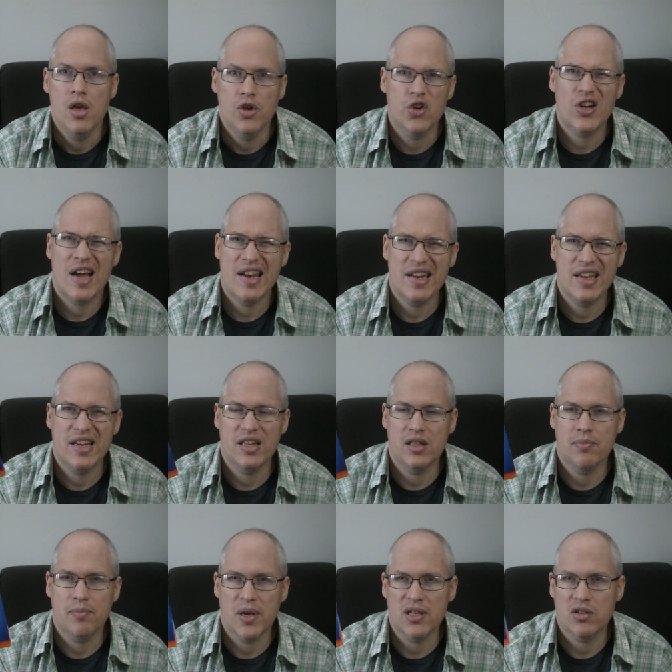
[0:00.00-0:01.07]
you're kind of getting
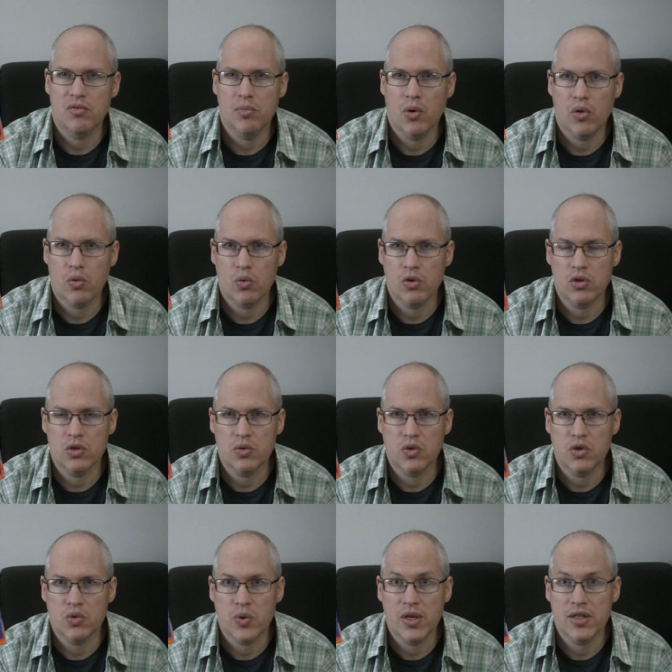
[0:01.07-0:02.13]
the best of both worlds with
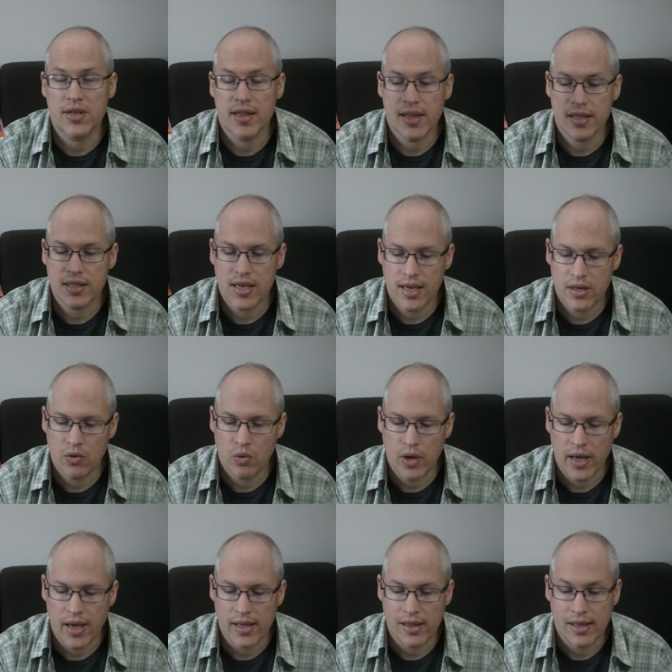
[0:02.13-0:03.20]
the Switch, and that's kind of
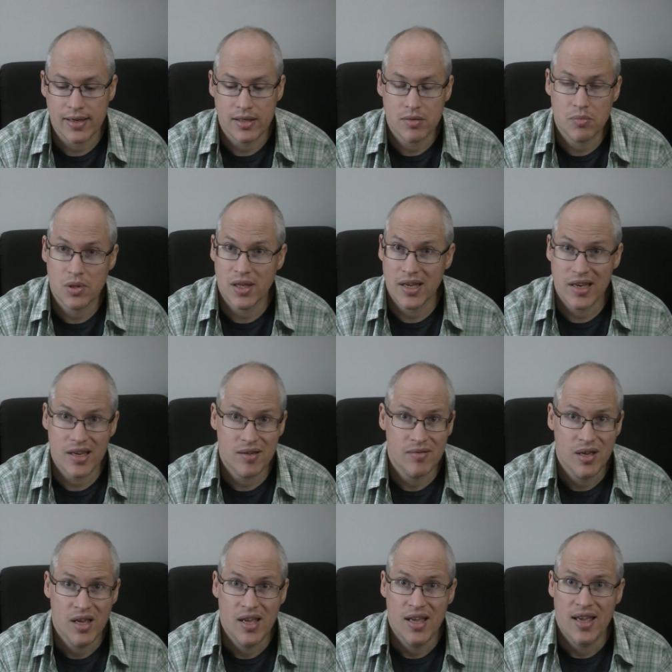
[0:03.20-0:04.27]
why I'd like to play
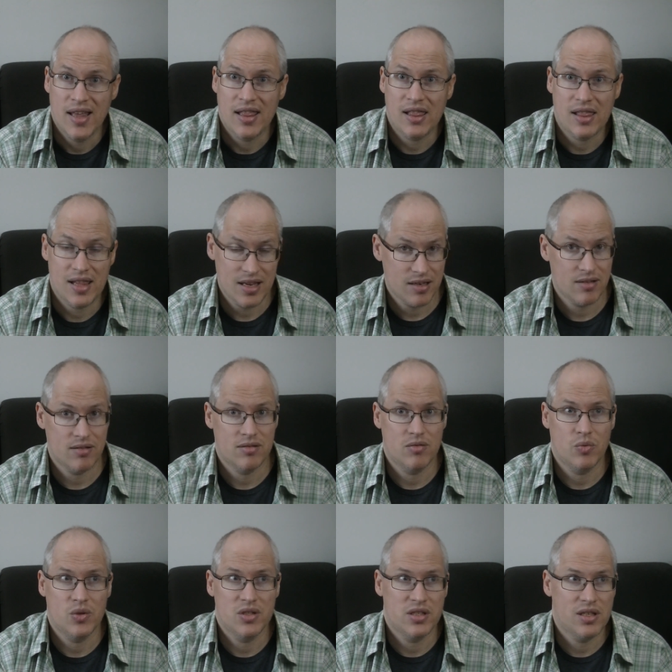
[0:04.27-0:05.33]

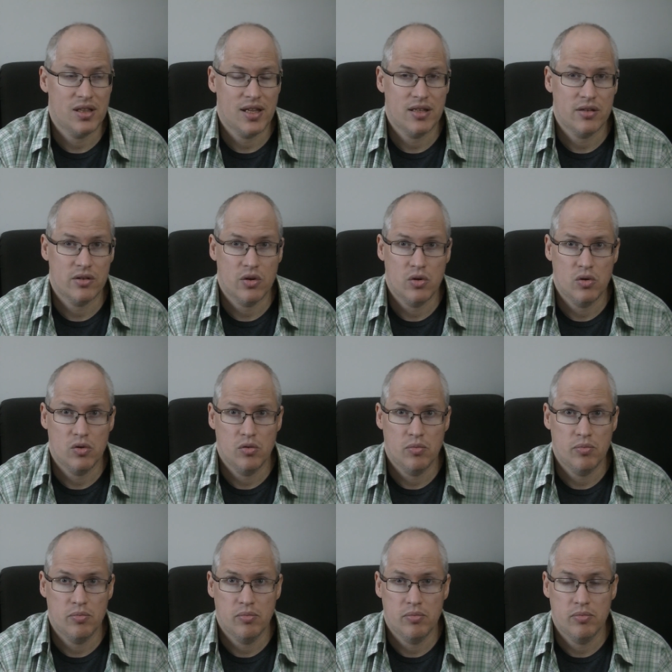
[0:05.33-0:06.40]
Let's Go
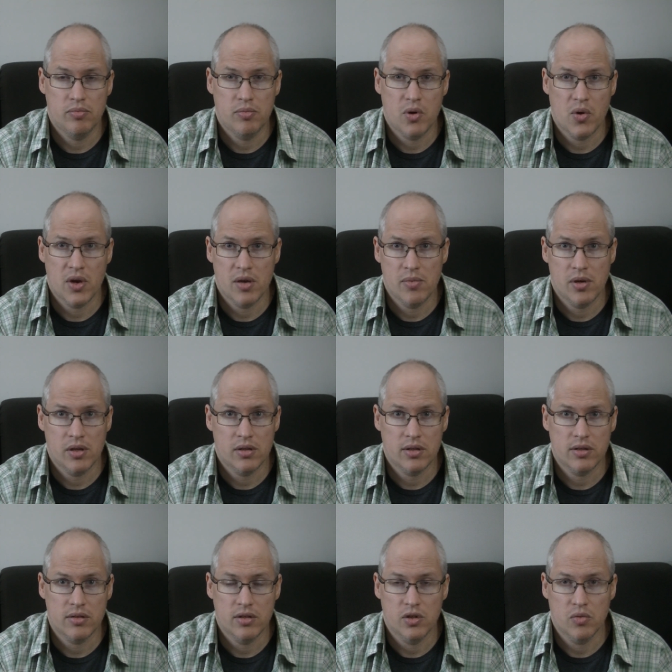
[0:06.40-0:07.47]

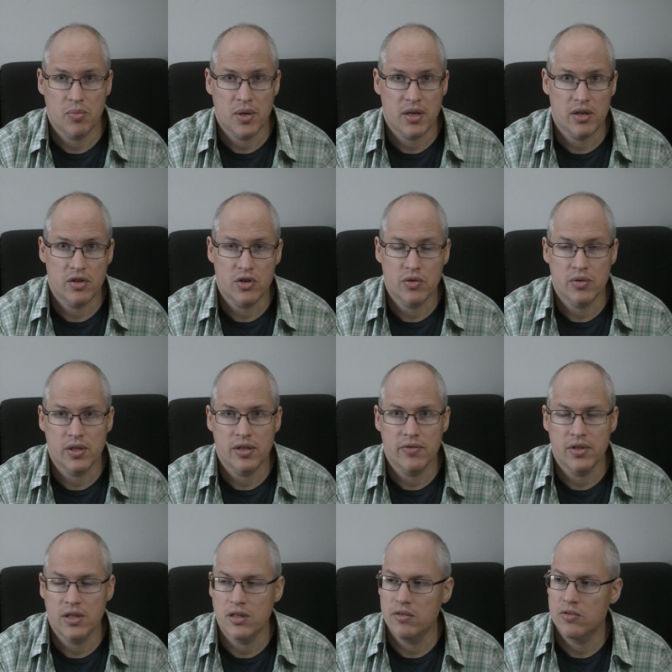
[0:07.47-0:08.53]
Pokemon, Pikachu and
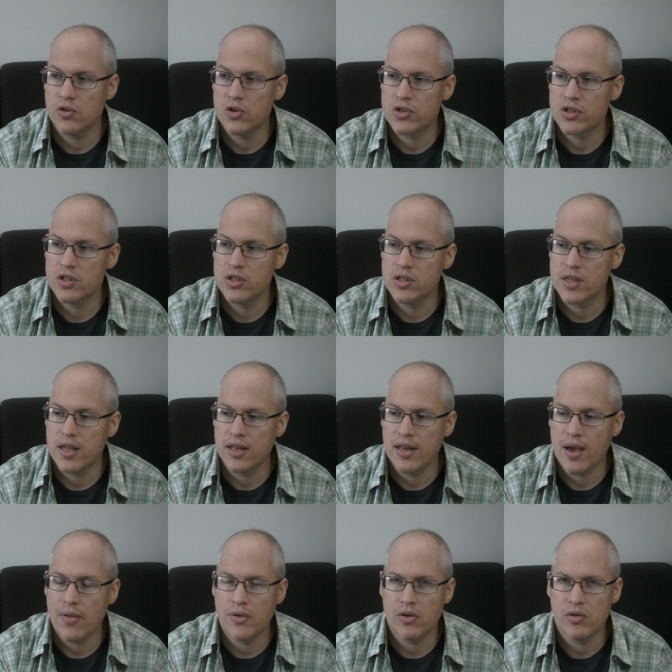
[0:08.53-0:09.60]
Eevee versions, and
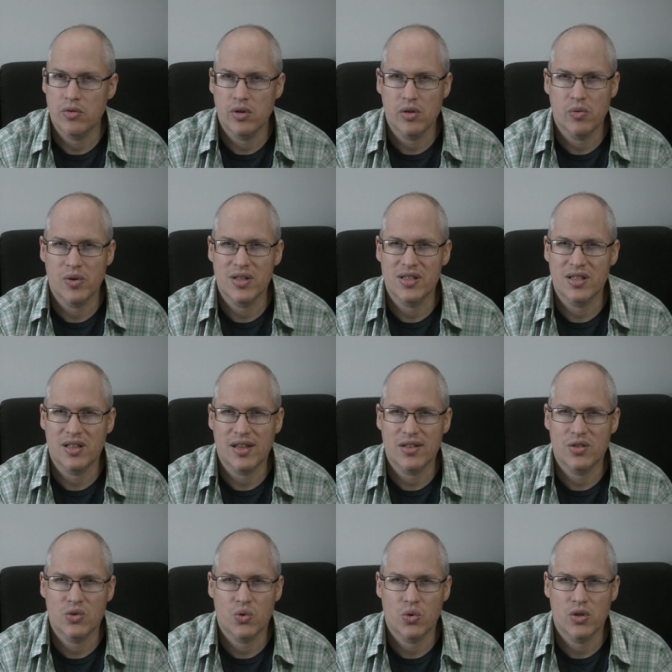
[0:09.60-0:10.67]
now they're doing, like
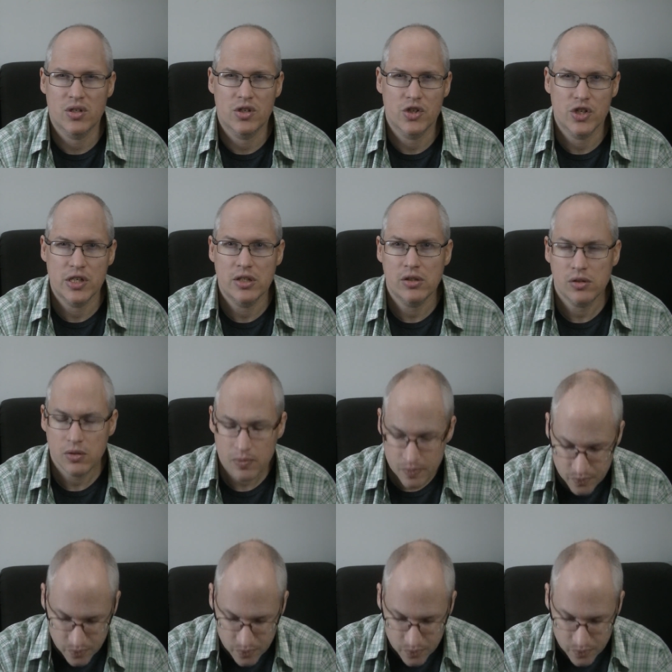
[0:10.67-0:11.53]
Sword and Shield,